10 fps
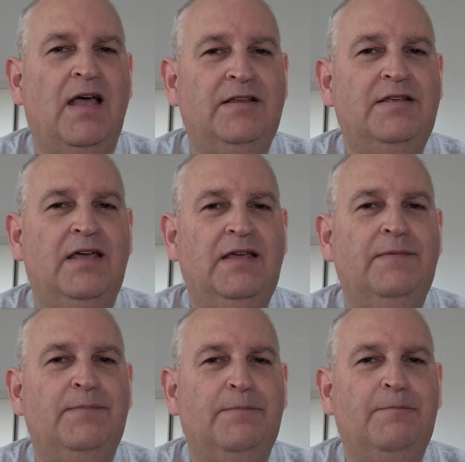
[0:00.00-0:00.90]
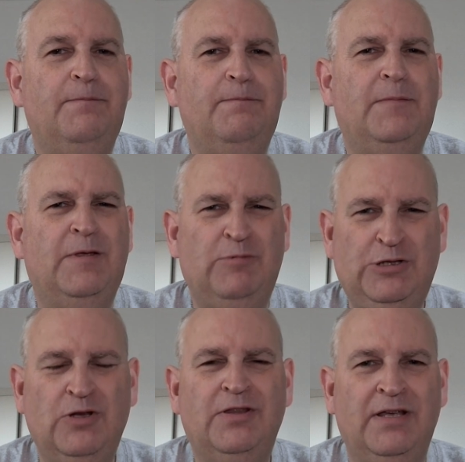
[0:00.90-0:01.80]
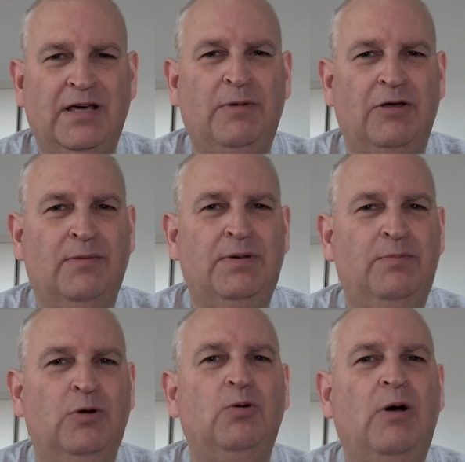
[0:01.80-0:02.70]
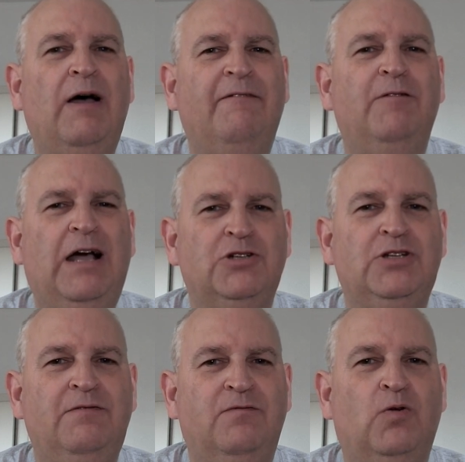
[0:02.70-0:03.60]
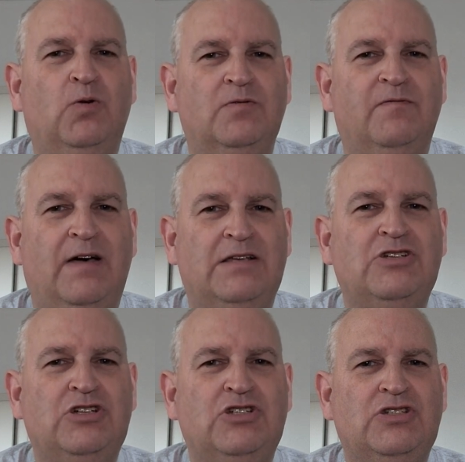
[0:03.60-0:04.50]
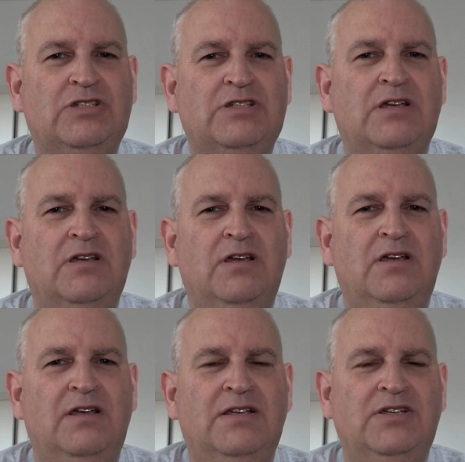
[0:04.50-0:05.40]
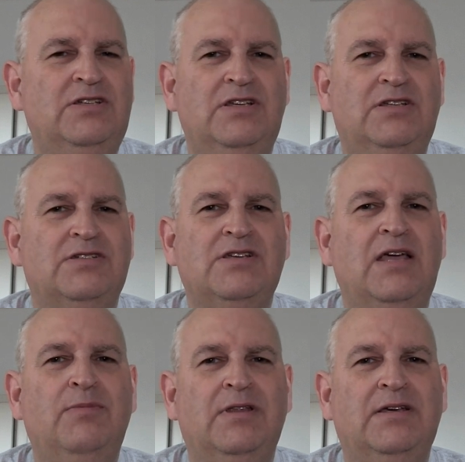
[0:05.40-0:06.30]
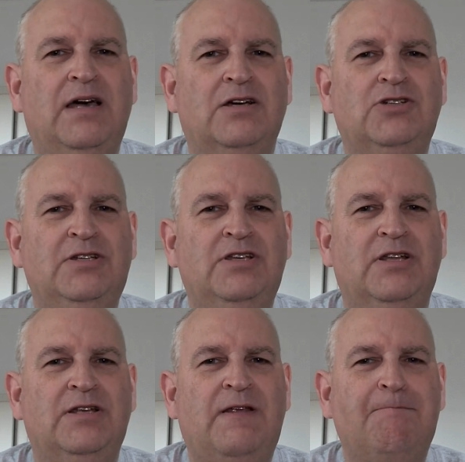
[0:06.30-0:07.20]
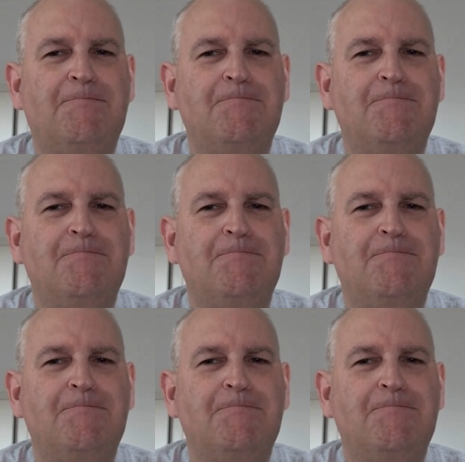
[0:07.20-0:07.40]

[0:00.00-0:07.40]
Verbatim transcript: A day that we should think about the people who uh, actually fought fascists. It's easy to say, but they actually did it.